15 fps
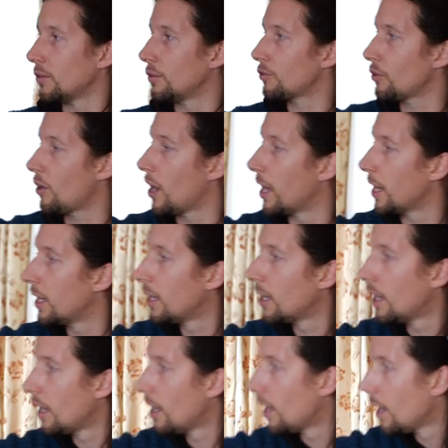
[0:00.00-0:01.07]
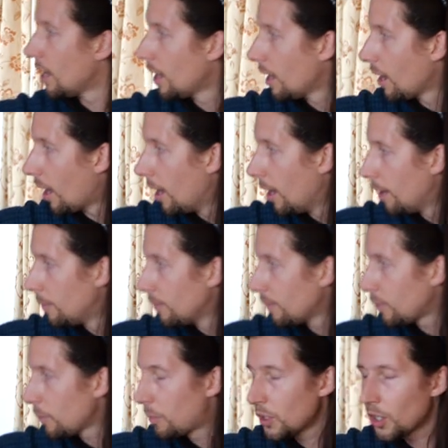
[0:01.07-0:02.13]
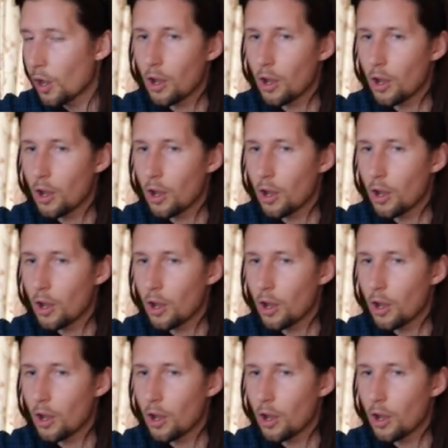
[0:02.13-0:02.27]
you can try. If you put it